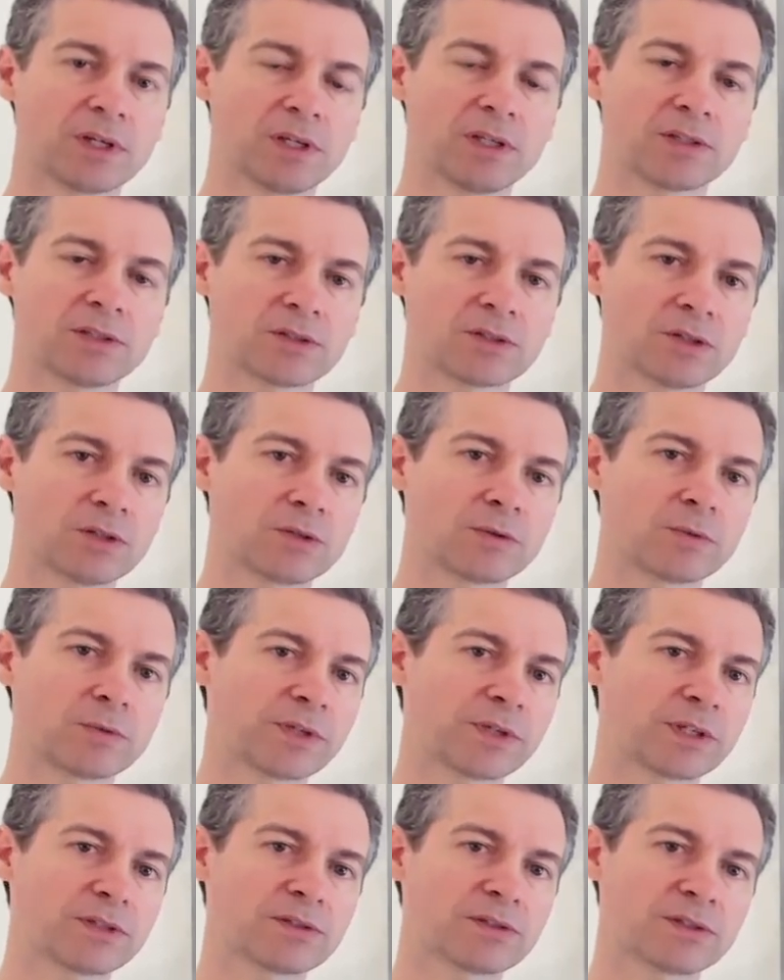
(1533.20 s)
And so we
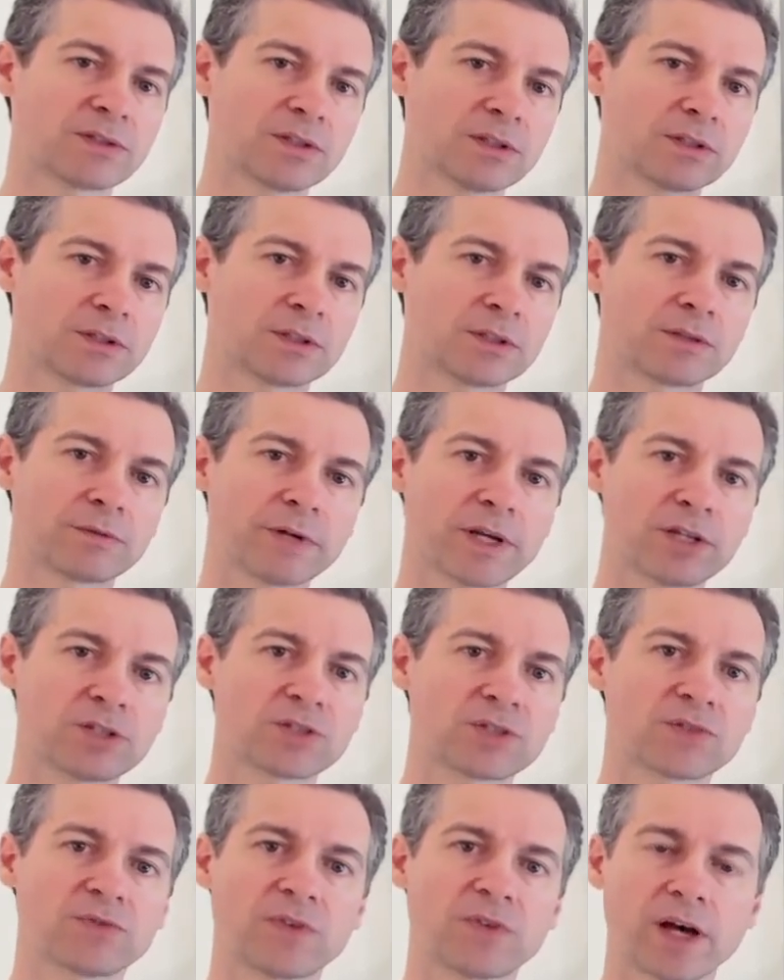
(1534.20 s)
consider a range
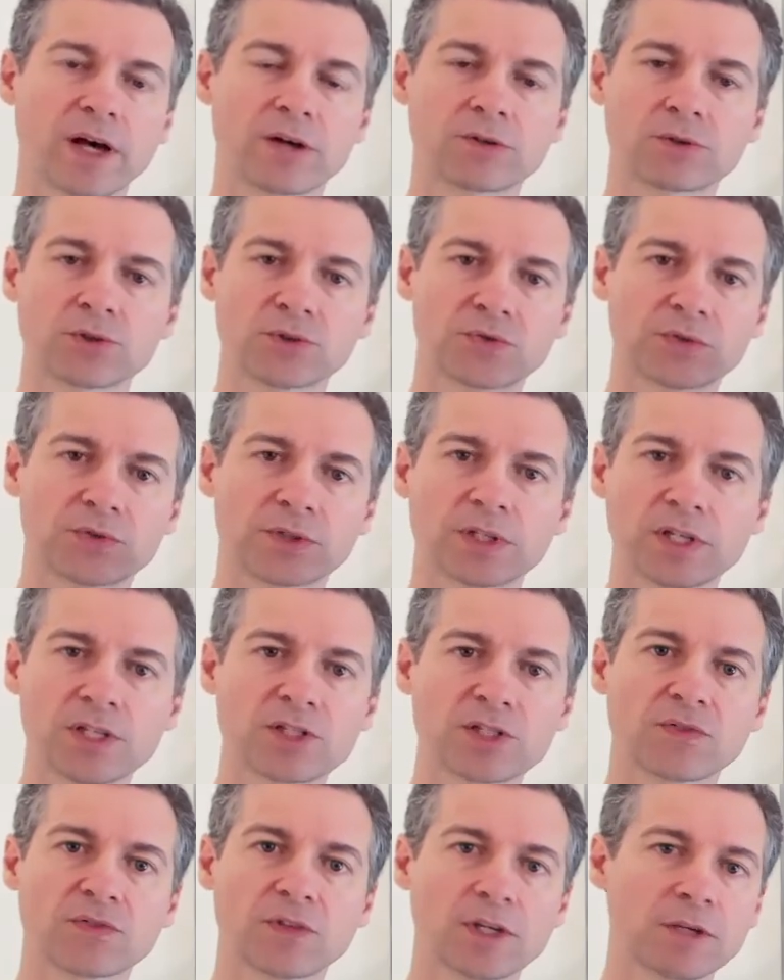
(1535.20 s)
of values for
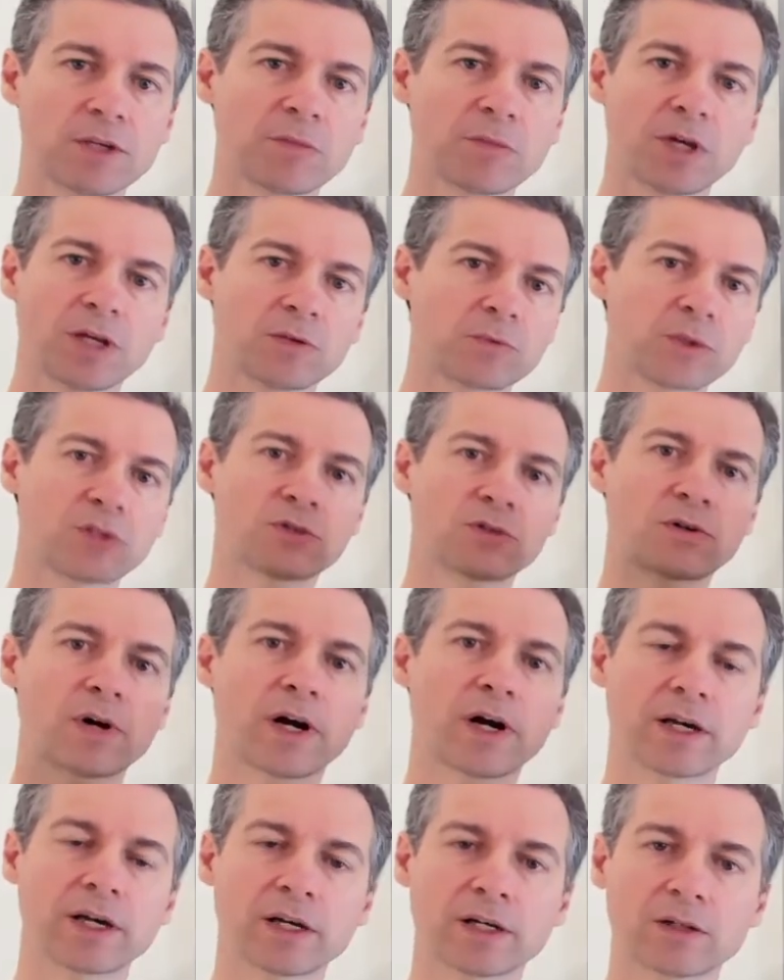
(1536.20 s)
each of them, and we
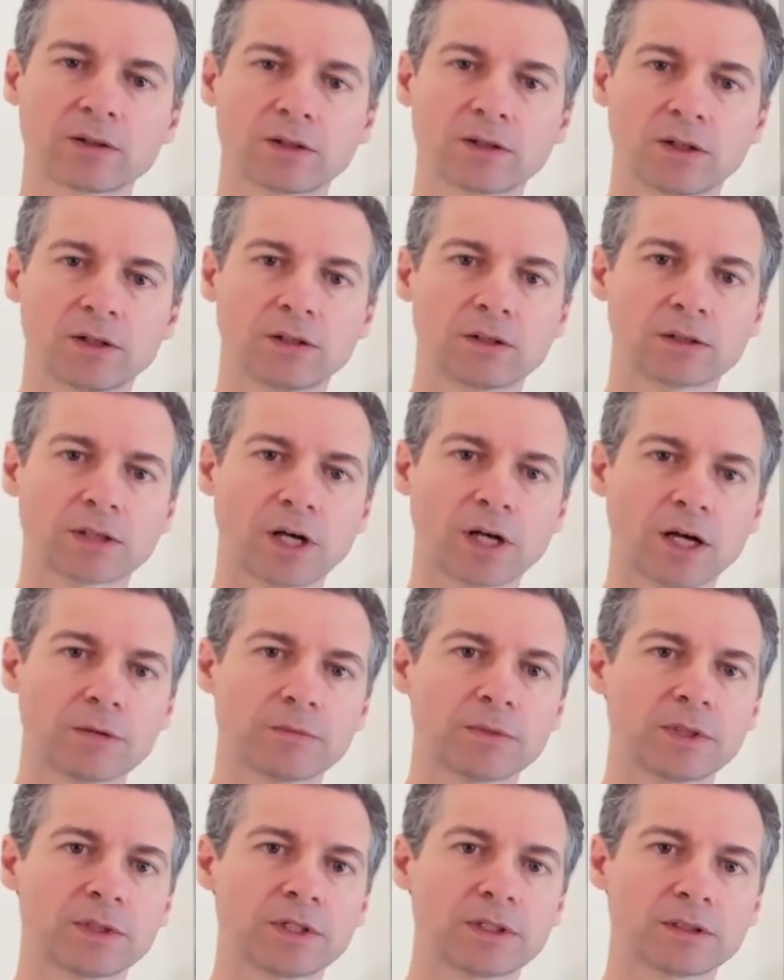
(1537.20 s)
try out all
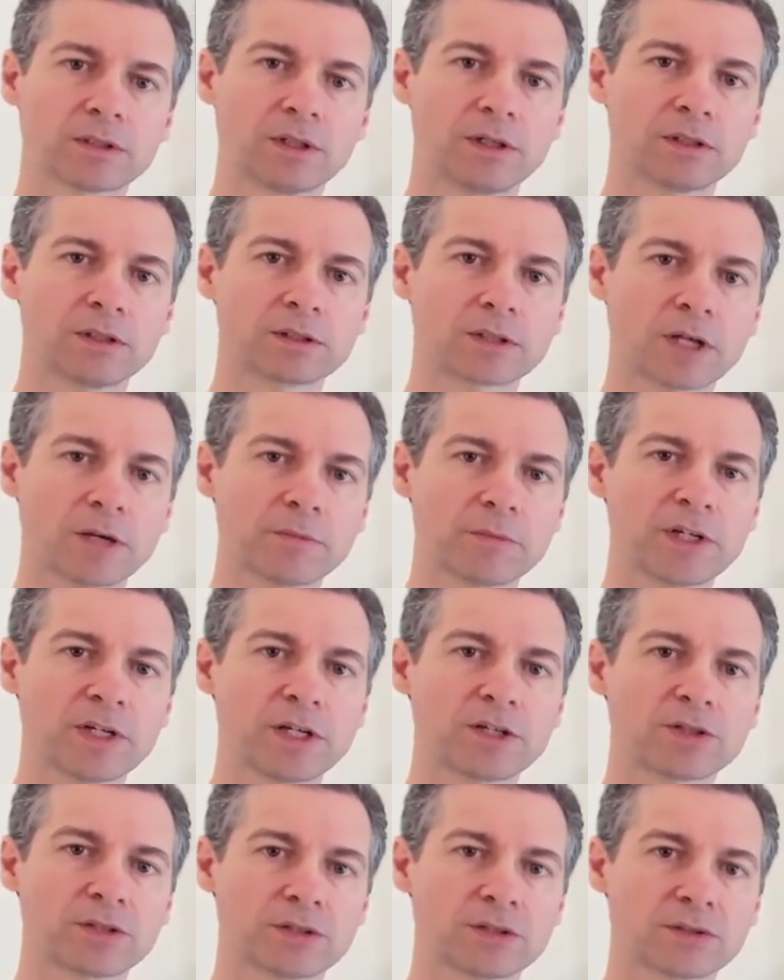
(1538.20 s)

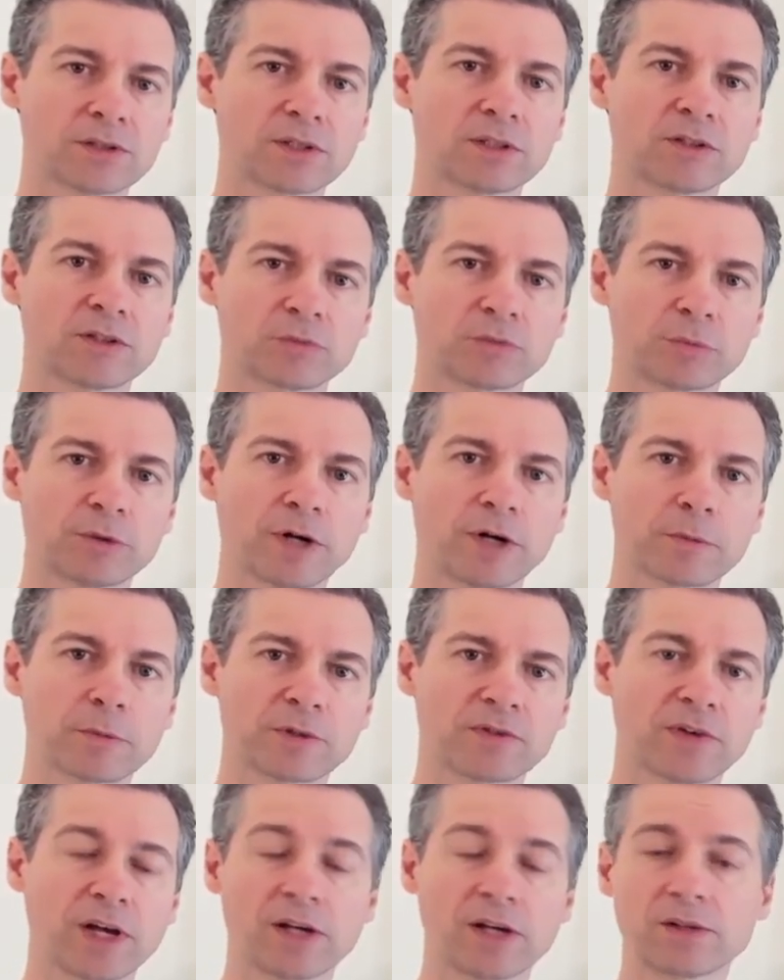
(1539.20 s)
combinations of parameter
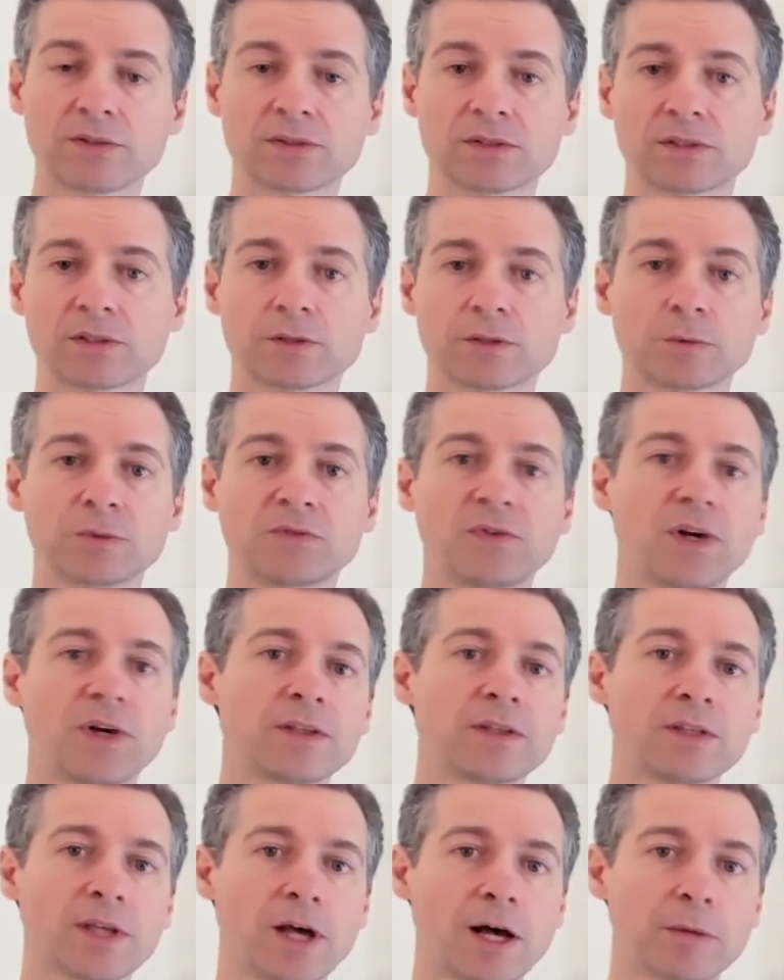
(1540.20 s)
values until we
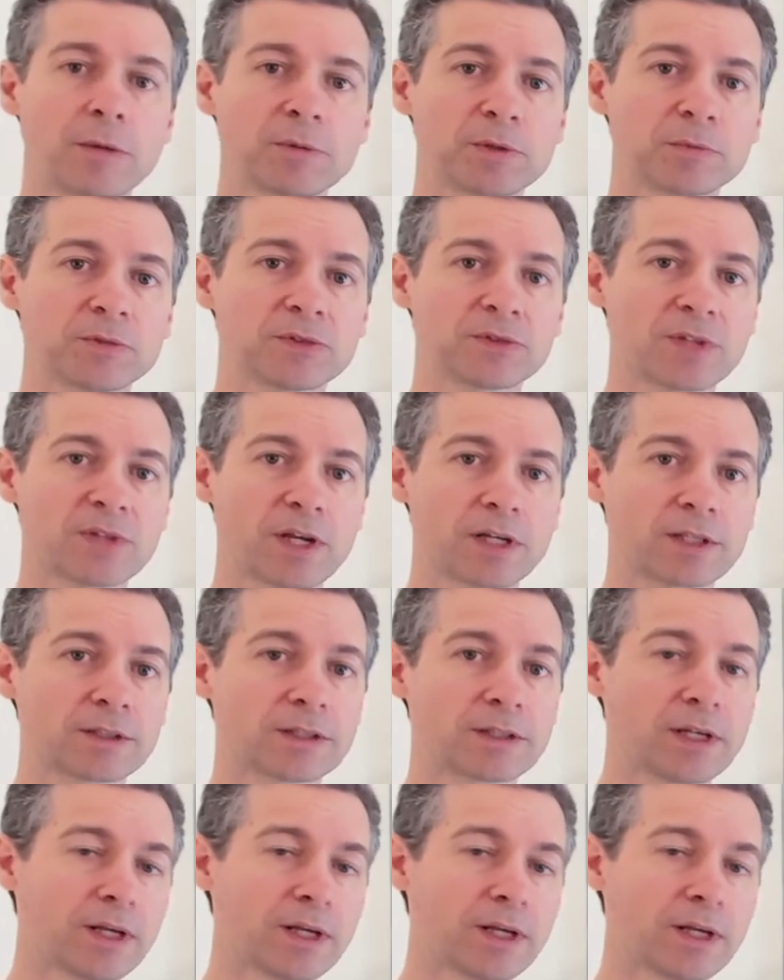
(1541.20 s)
find the optimal setting.